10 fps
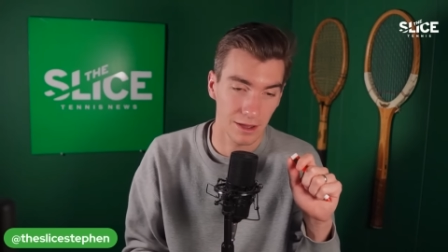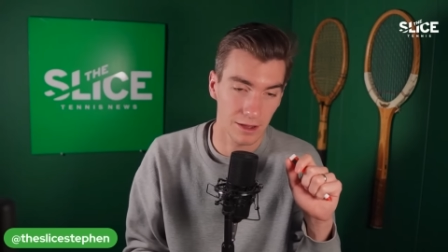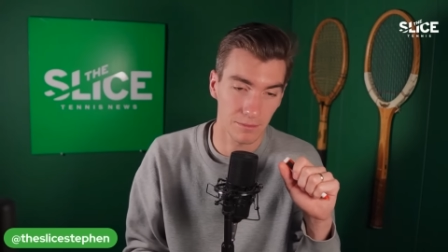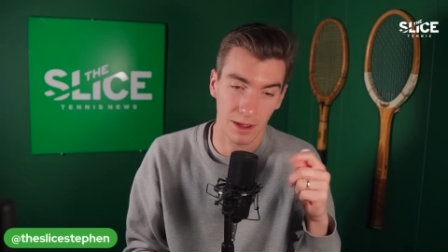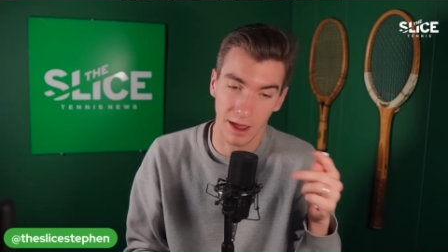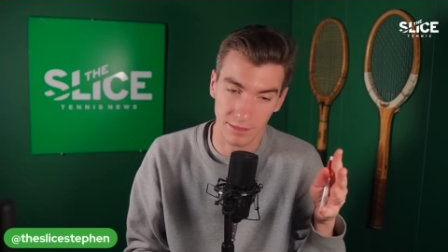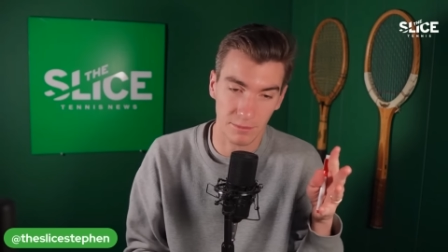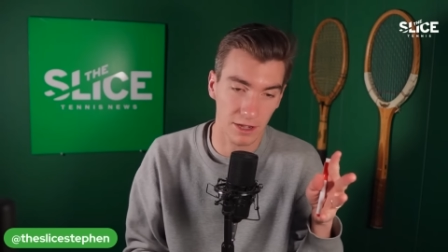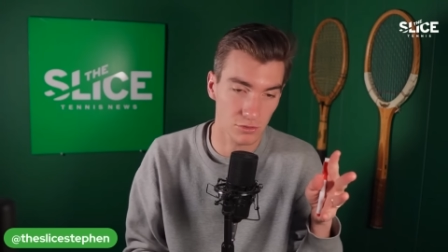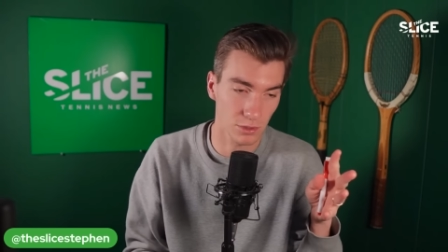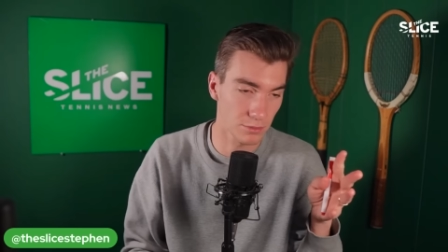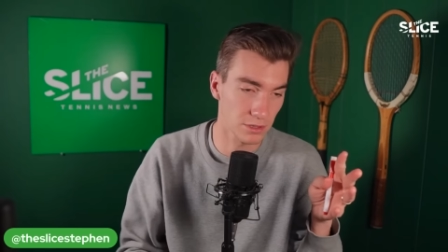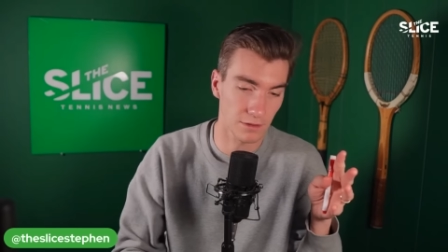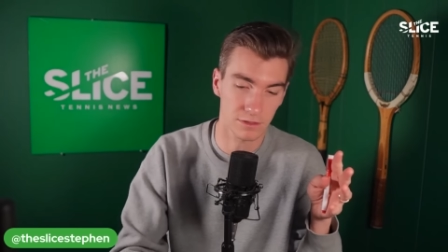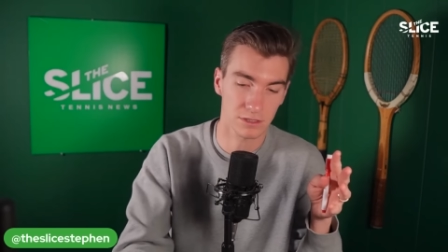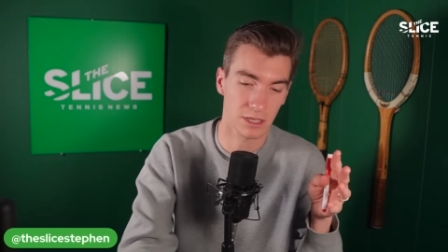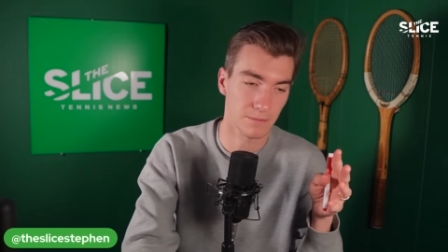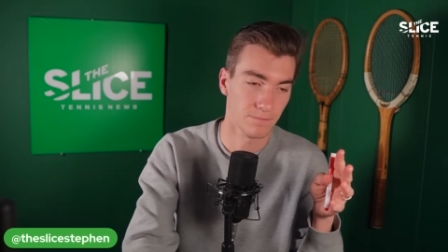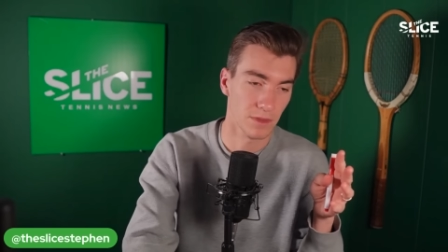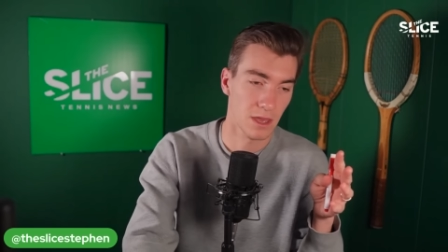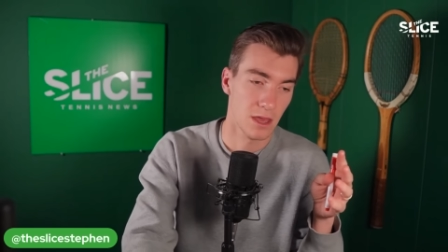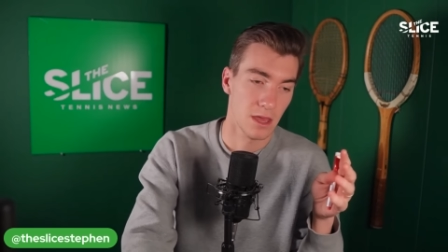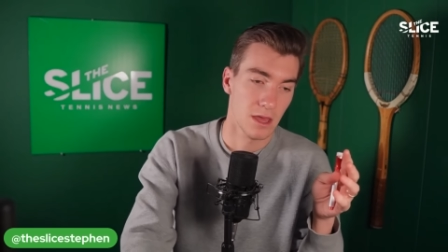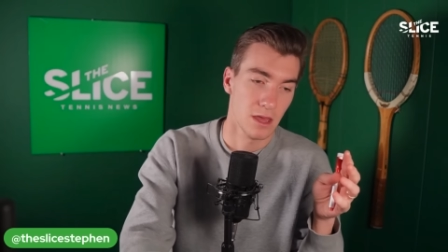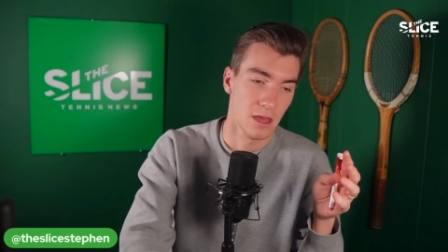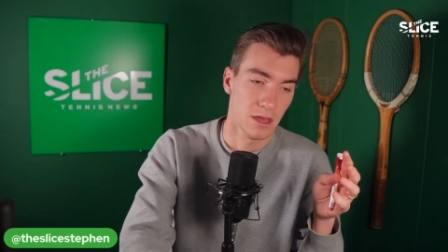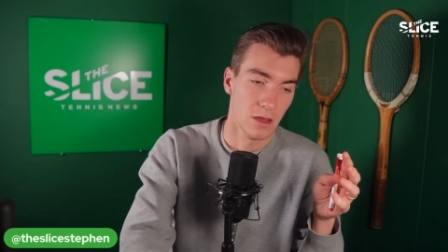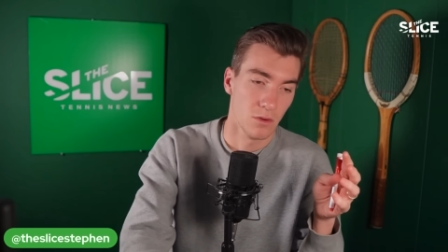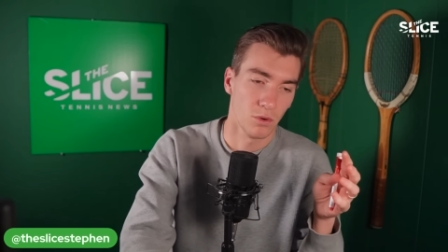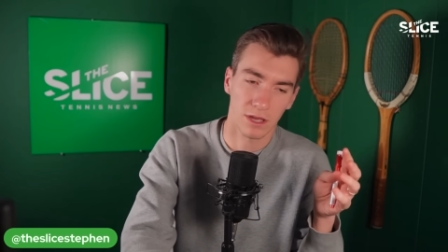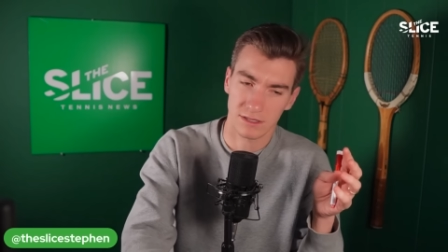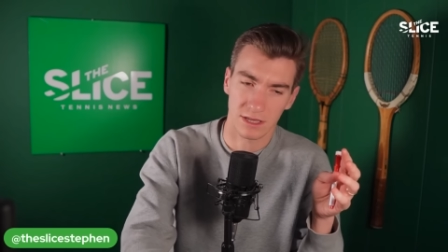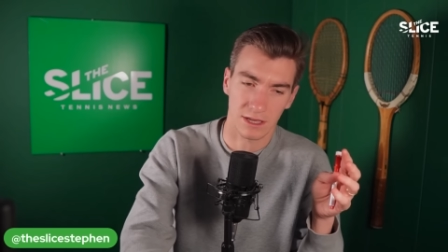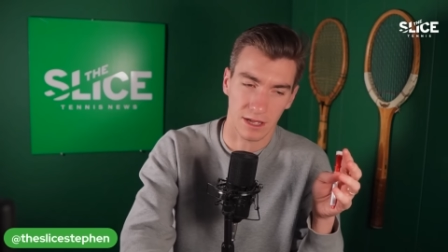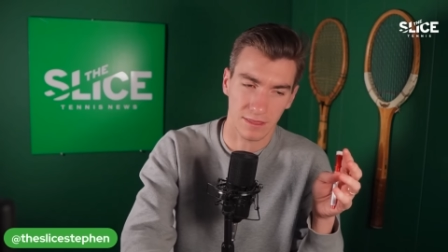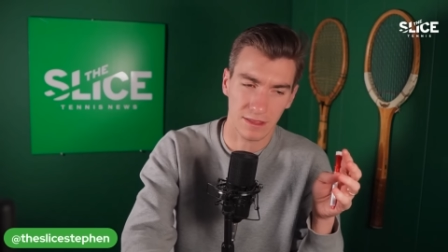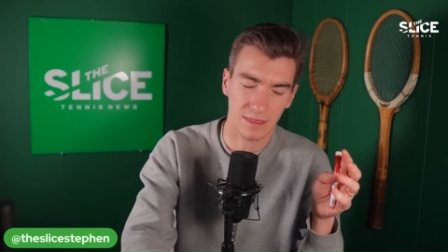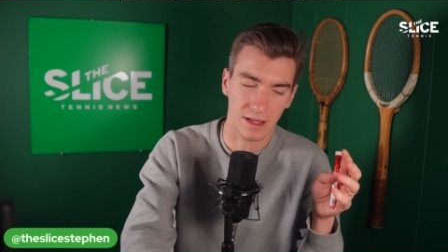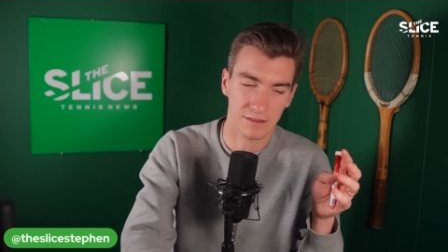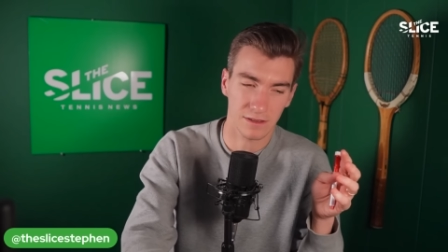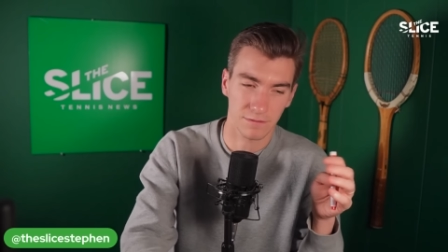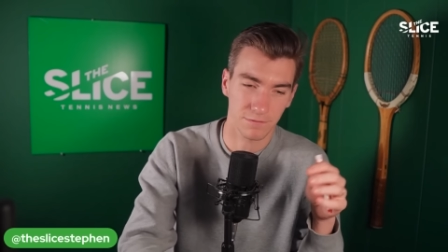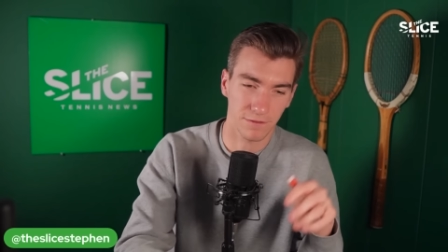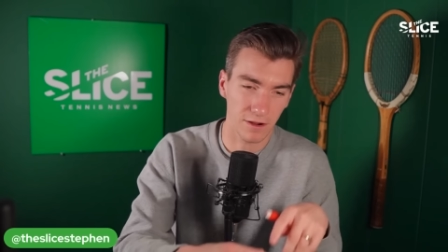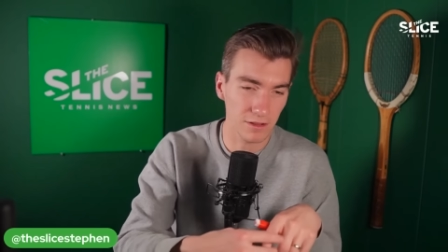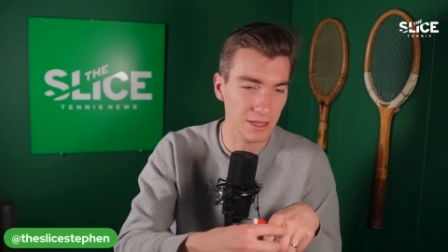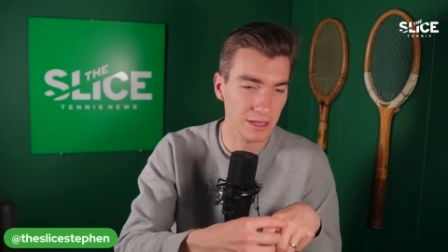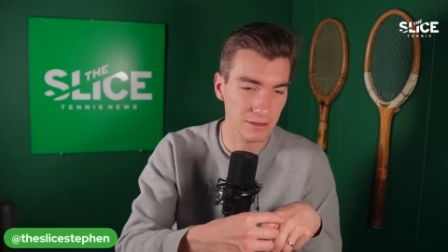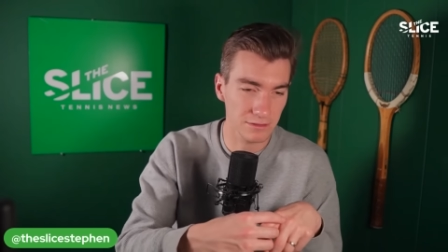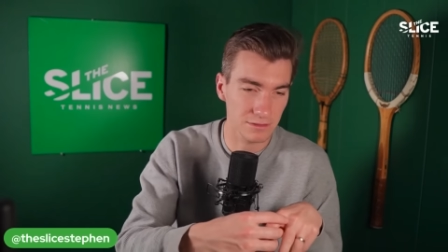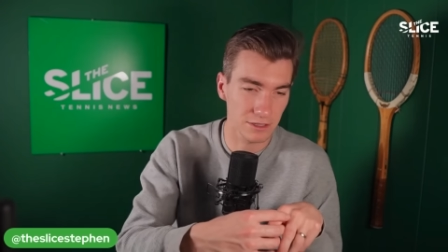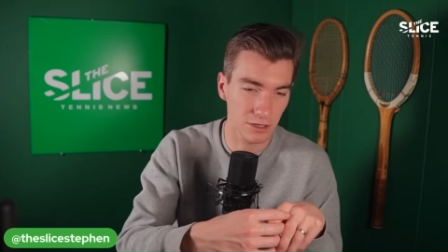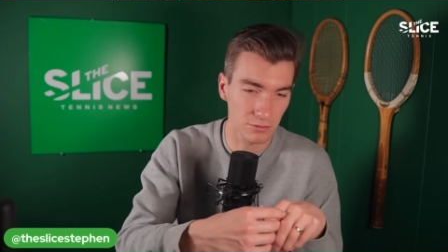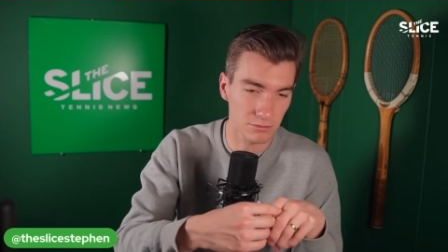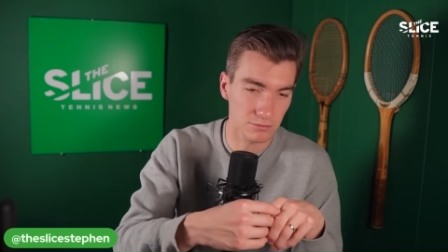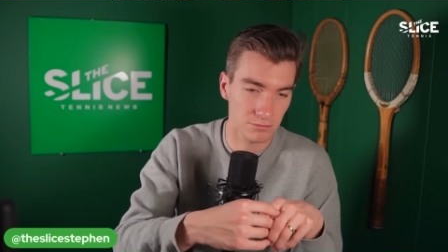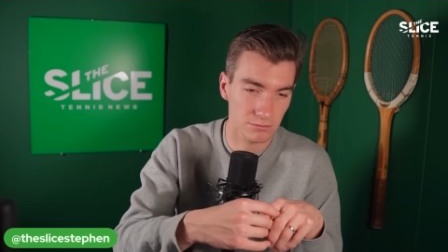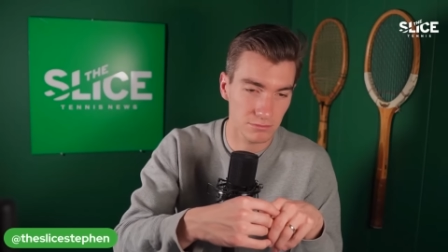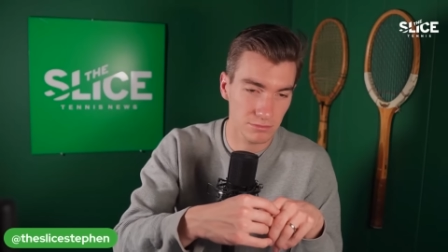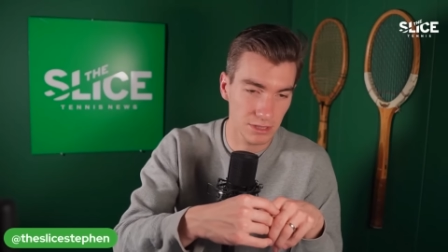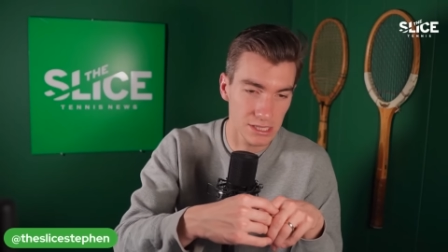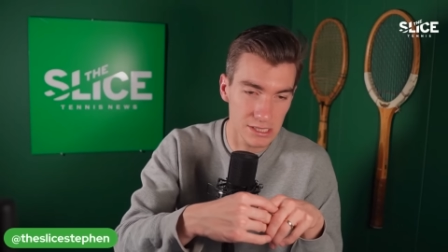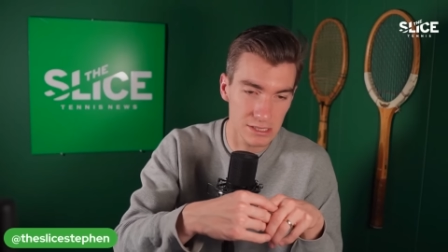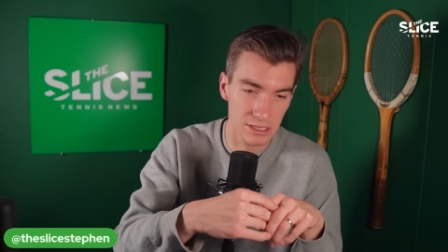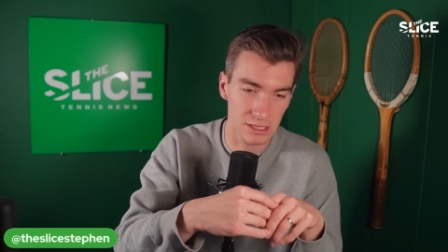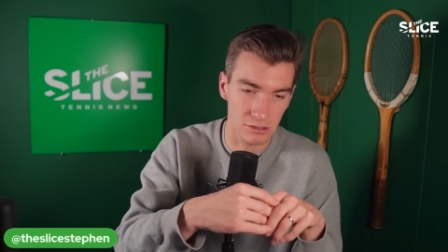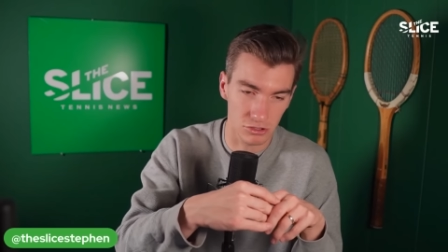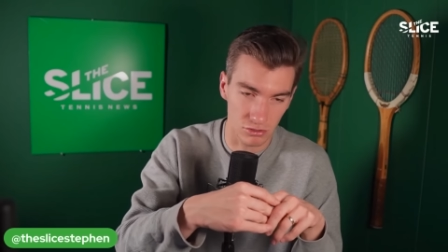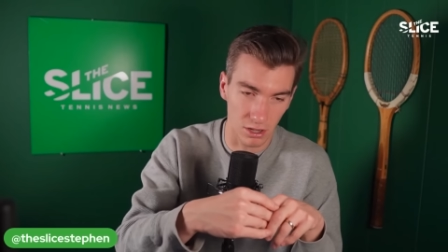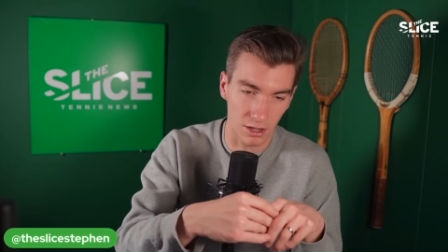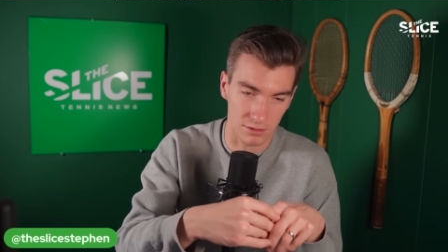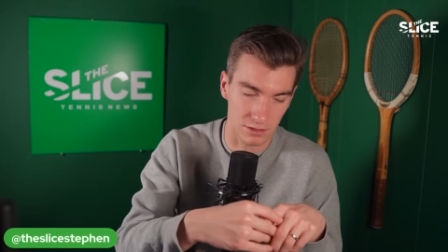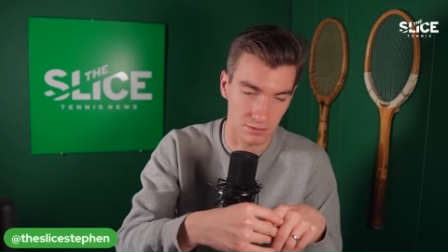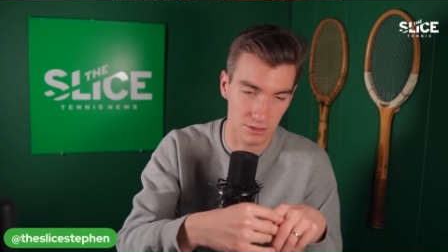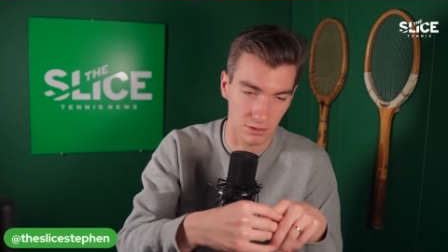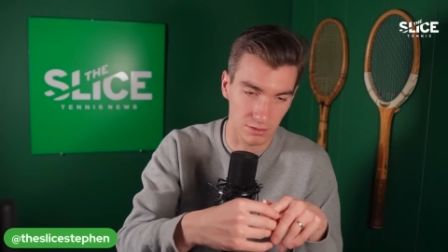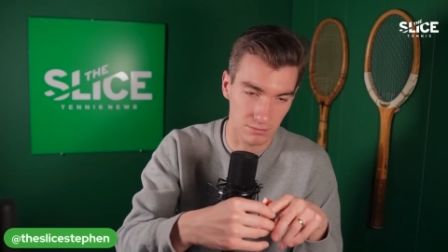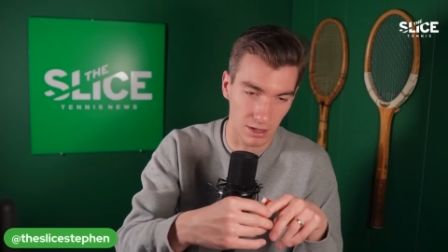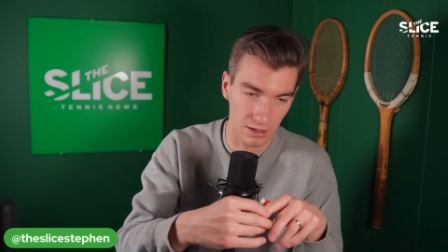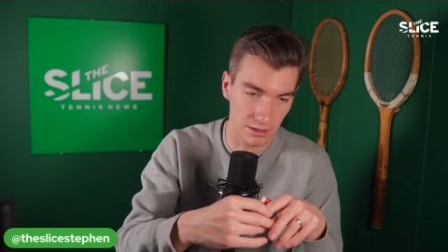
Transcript: And the match we would love to see. What do you guys think? I think that's a fairly, you know, easier draw to, you know, it's